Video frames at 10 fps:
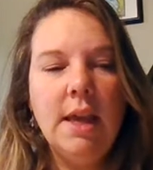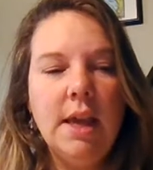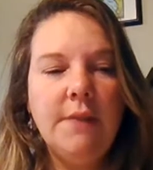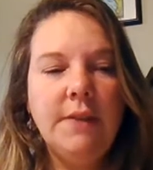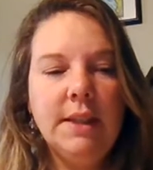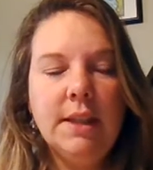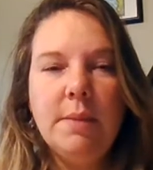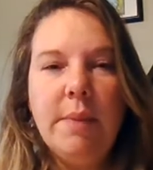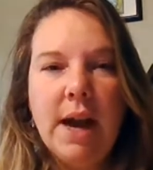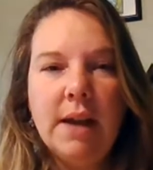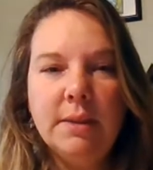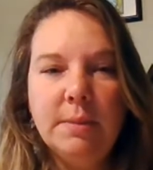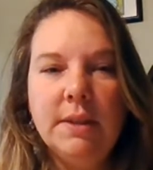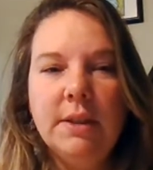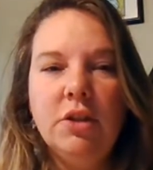if it's in the past
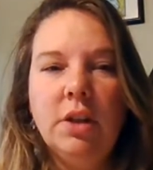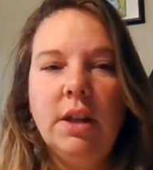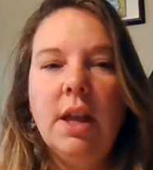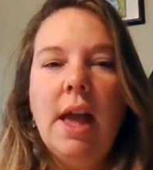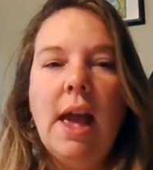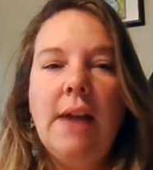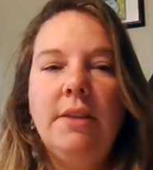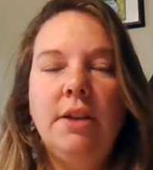position, and